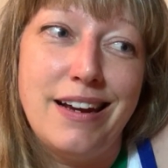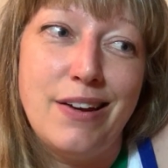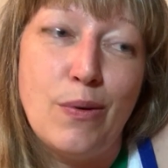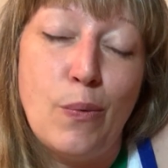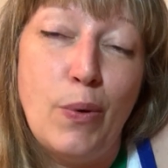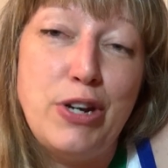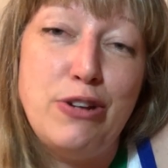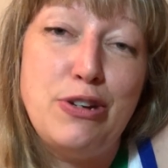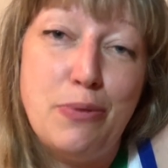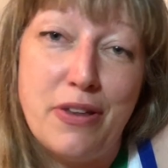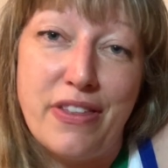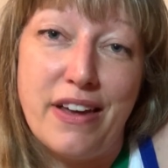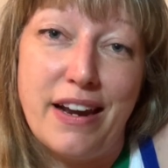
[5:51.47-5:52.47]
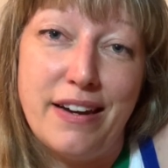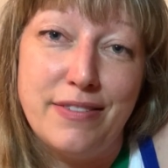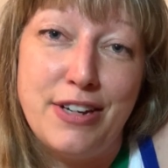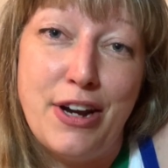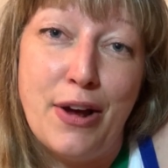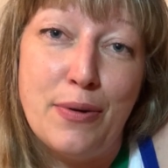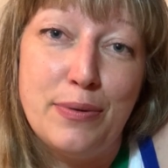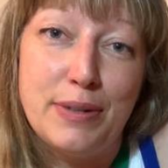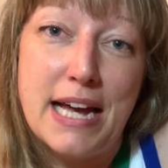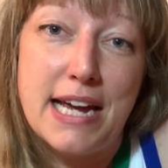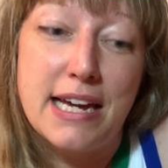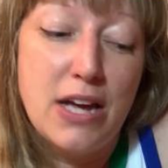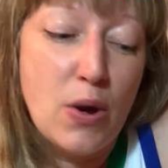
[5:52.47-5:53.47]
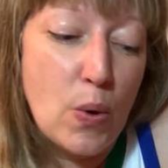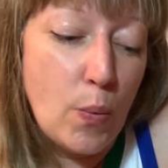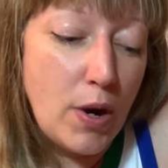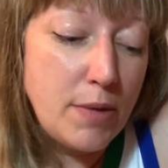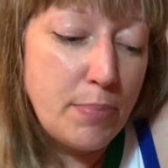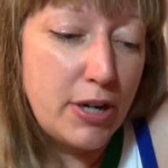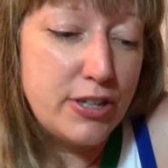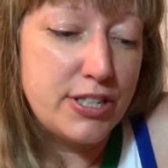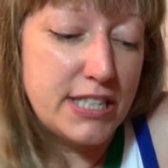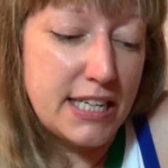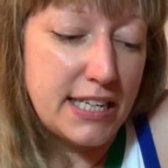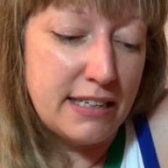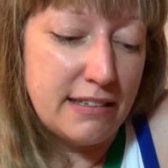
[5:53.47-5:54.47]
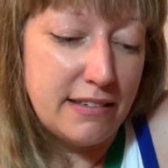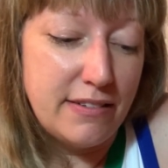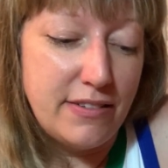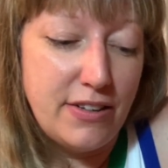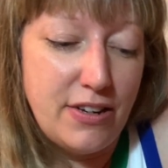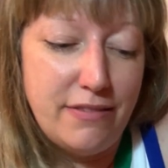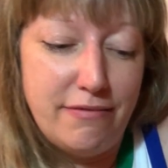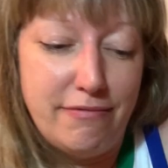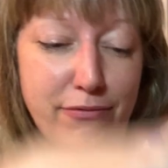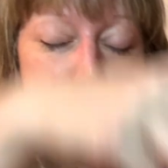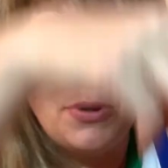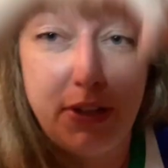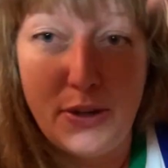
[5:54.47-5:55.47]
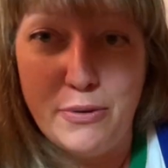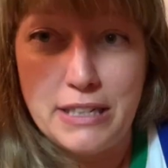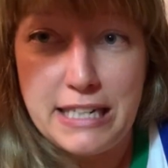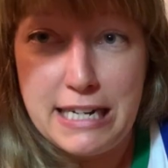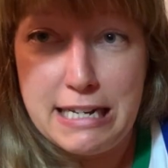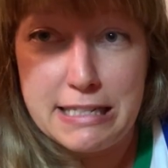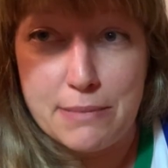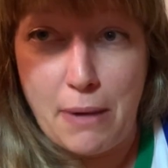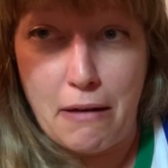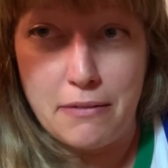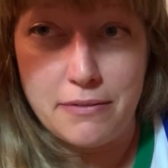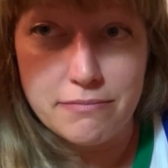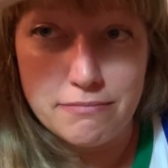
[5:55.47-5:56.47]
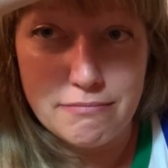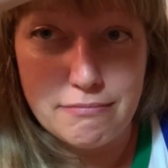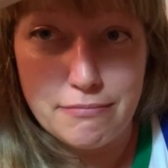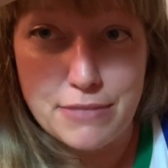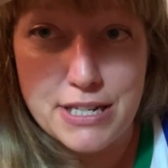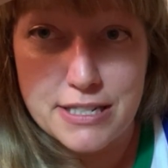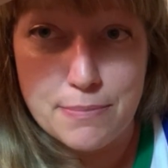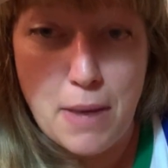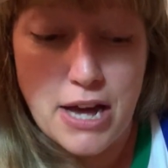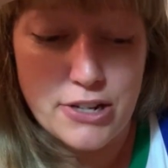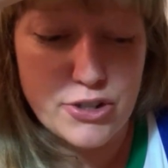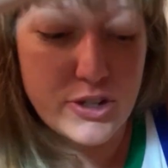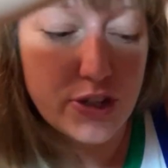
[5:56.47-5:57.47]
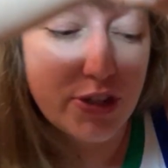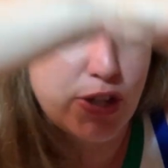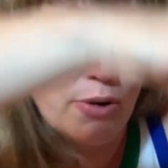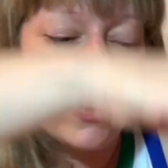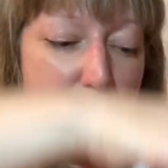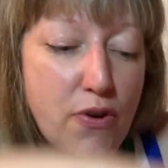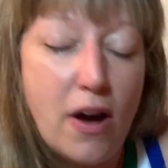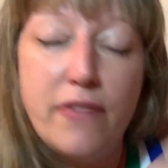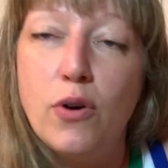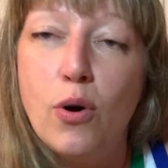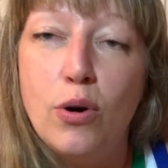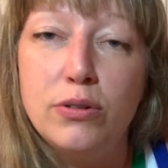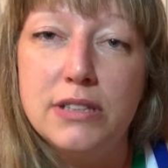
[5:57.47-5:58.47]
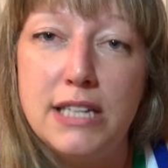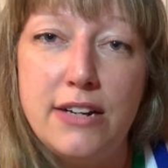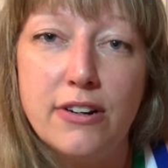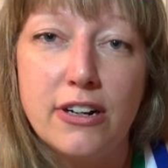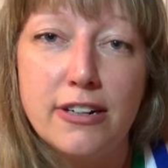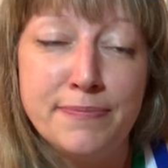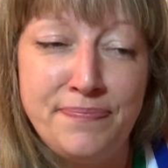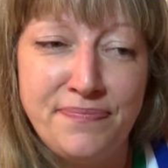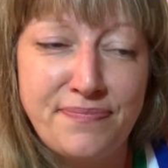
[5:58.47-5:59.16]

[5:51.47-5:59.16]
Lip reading: what do you do with it? Like one person really only needs about this much. So if you have a whole liter,